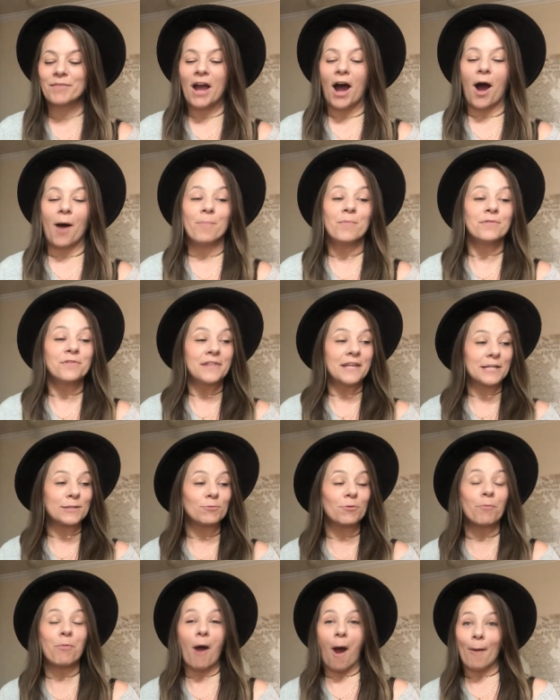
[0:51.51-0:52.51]
Um, this
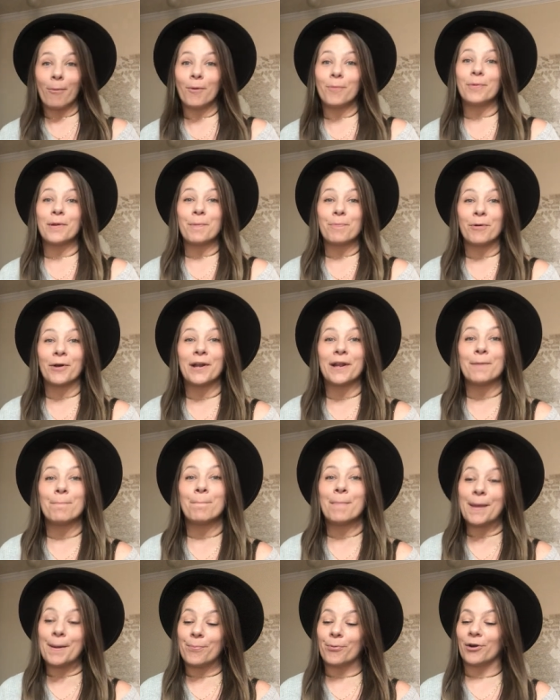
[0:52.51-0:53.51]
will probably
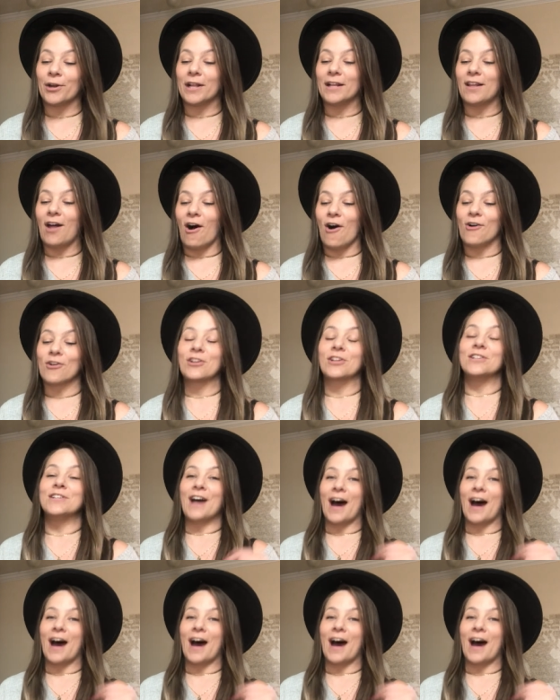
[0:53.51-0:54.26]
pretty be pretty long.